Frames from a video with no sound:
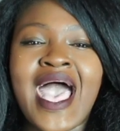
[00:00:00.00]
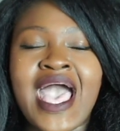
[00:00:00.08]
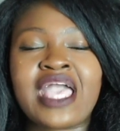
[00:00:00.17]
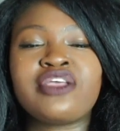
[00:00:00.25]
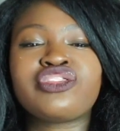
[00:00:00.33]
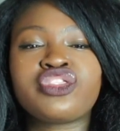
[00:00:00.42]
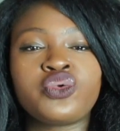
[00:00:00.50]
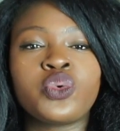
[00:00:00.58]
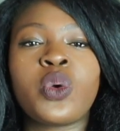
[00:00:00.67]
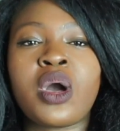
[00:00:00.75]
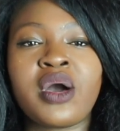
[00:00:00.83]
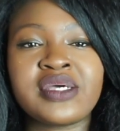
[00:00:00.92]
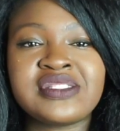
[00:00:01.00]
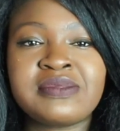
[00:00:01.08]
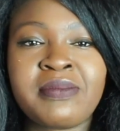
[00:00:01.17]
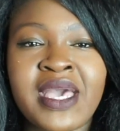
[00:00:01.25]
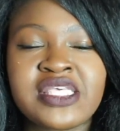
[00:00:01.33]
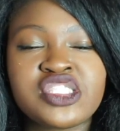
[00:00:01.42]
I threw
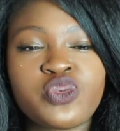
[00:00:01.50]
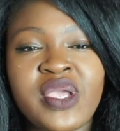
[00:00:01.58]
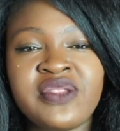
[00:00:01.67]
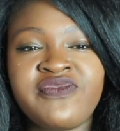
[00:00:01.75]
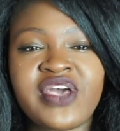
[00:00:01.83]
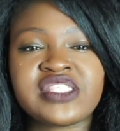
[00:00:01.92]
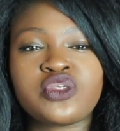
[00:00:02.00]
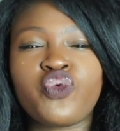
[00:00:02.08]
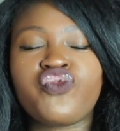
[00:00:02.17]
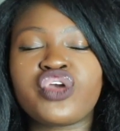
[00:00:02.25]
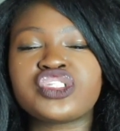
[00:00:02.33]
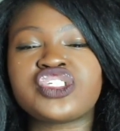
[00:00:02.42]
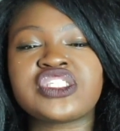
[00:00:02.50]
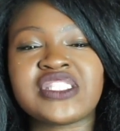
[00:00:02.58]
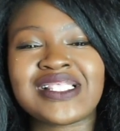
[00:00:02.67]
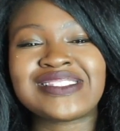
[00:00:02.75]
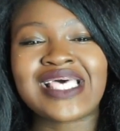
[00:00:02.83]
on my suede vest over it just to